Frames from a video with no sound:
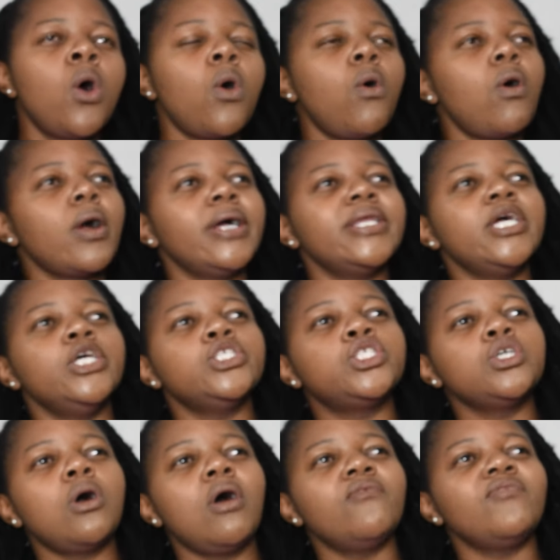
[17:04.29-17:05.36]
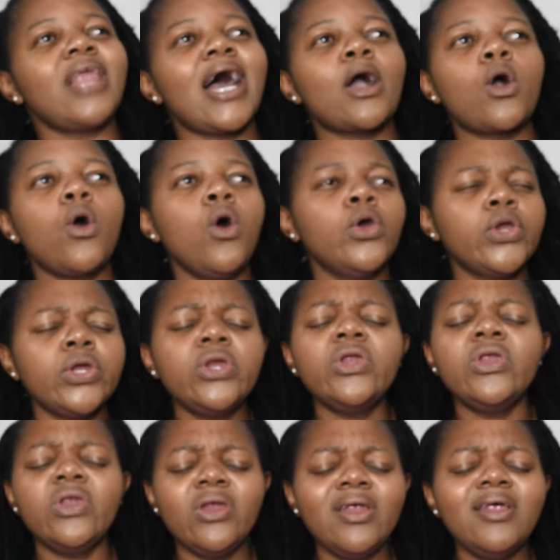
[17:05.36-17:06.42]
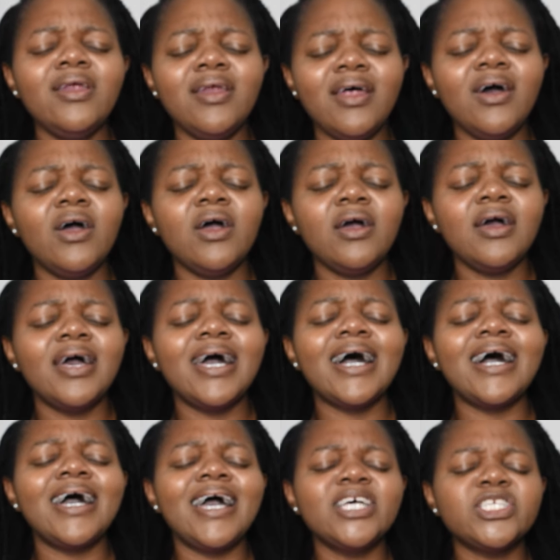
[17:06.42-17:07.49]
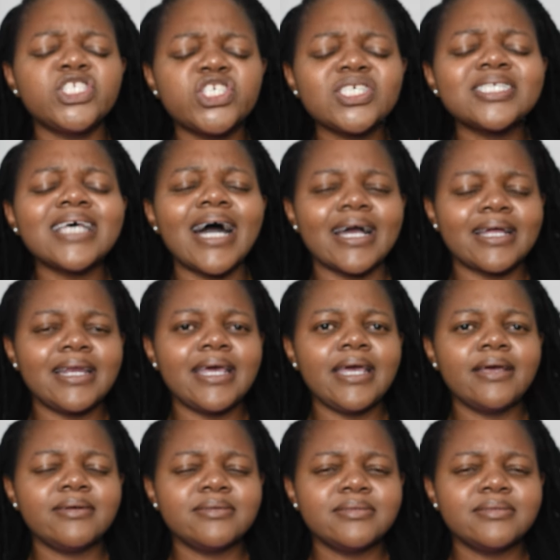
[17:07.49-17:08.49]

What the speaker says: or an issue of like, oh, no. It's just ugly.